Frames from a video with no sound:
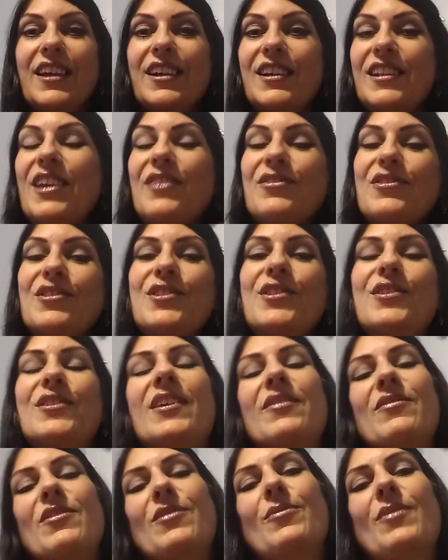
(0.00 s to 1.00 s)
Good afternoon,
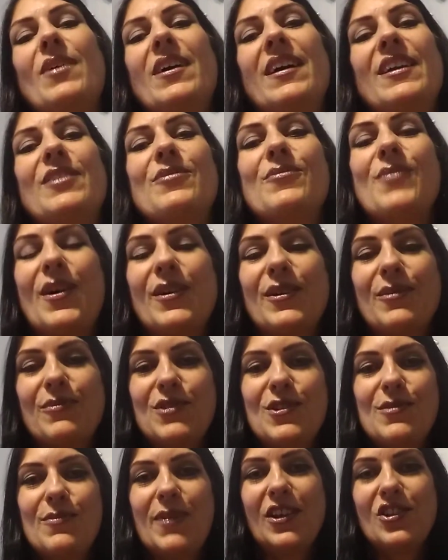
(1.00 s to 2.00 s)
everyone. Welcome
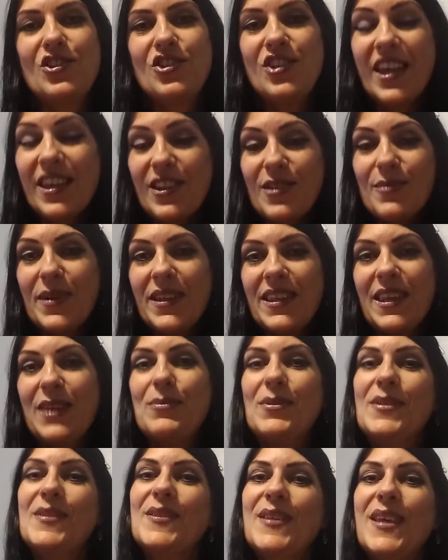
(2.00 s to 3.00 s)
to my channel. My
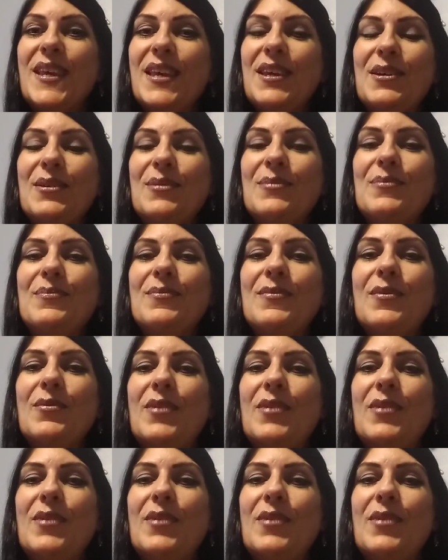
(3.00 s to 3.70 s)
name is Kim.